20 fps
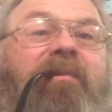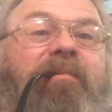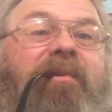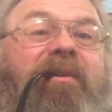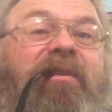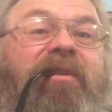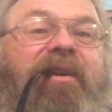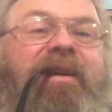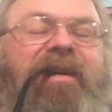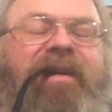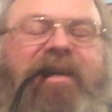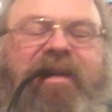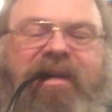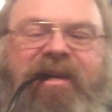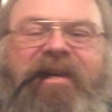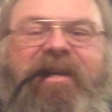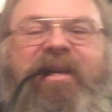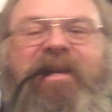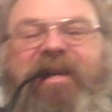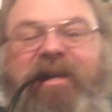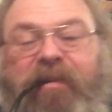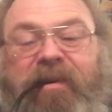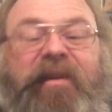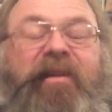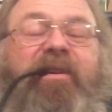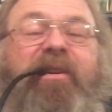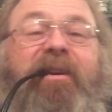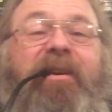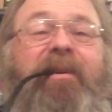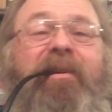was I?
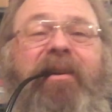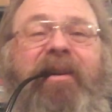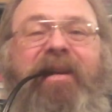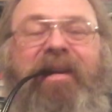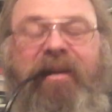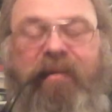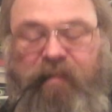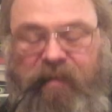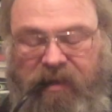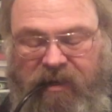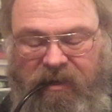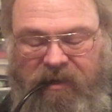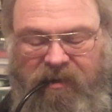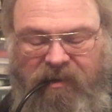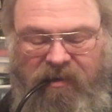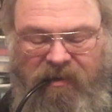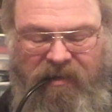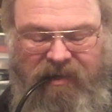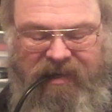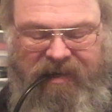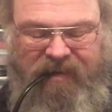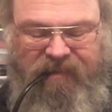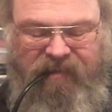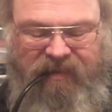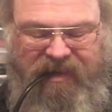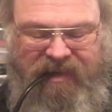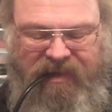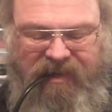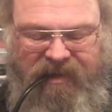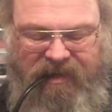Anyway, so I'm going to have
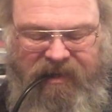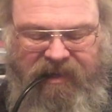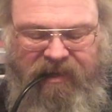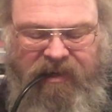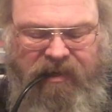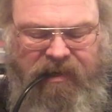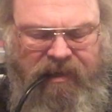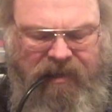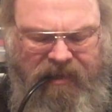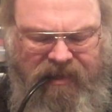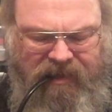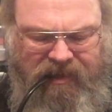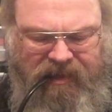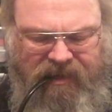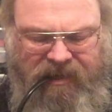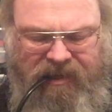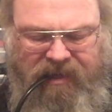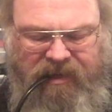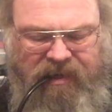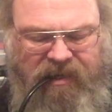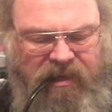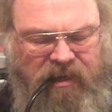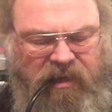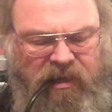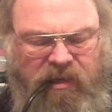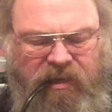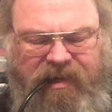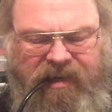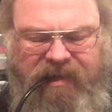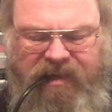that done. A
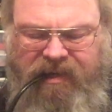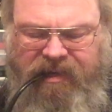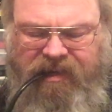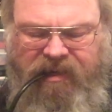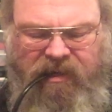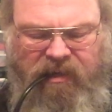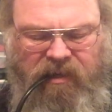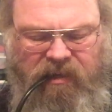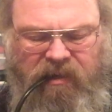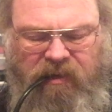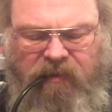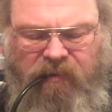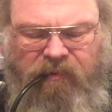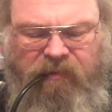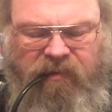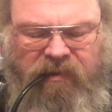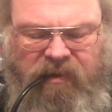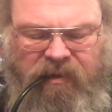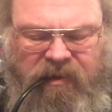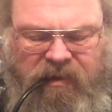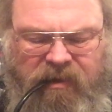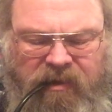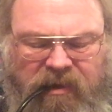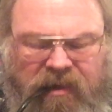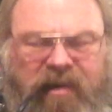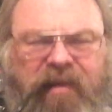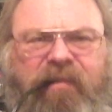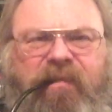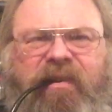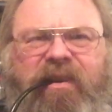great deal of
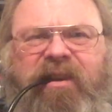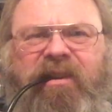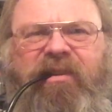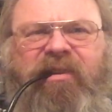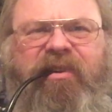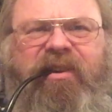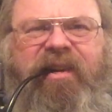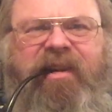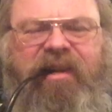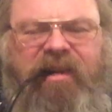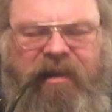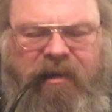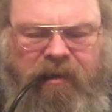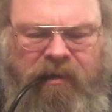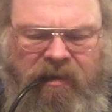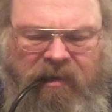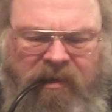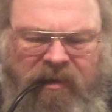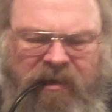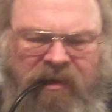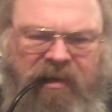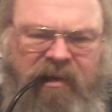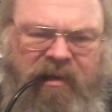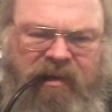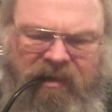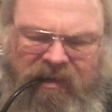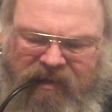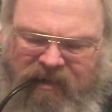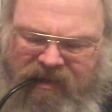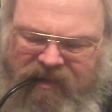confidence
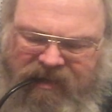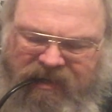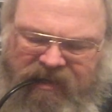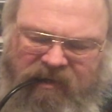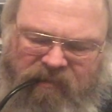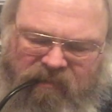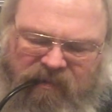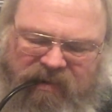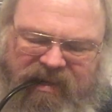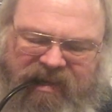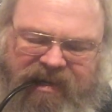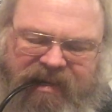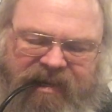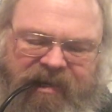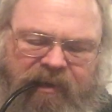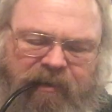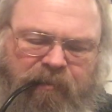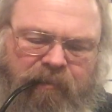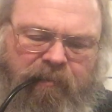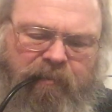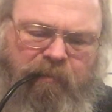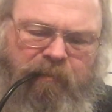in the VA.